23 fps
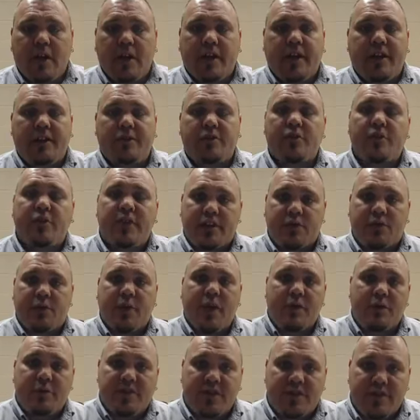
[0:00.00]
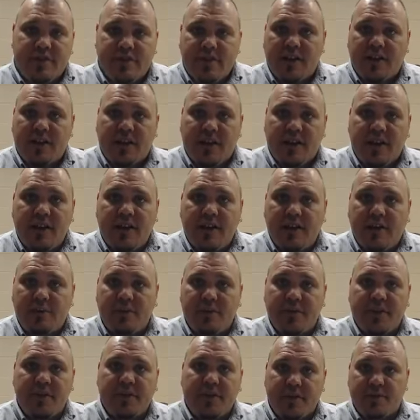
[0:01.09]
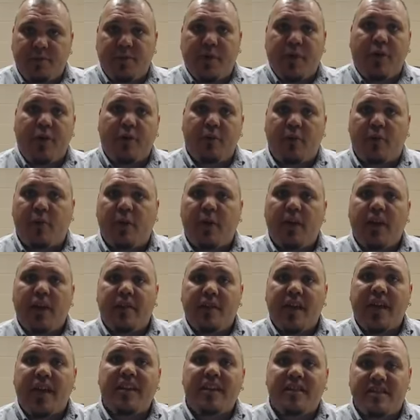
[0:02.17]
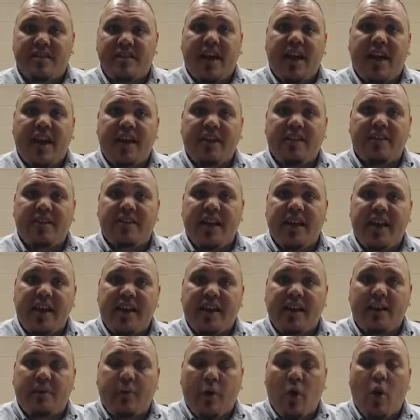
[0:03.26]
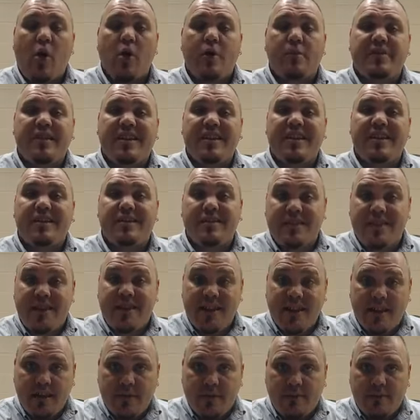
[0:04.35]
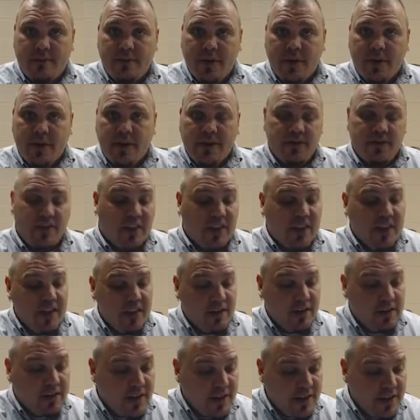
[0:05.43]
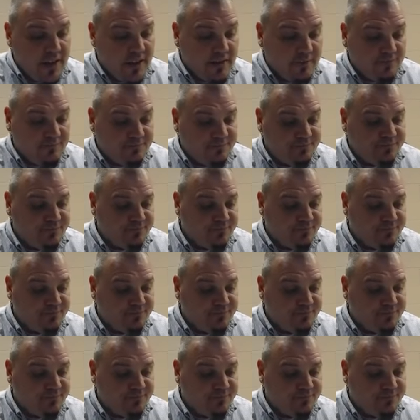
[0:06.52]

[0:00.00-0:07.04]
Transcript: And so that's why when the son comes in this parable, they decide to take up arms against him, to kill him.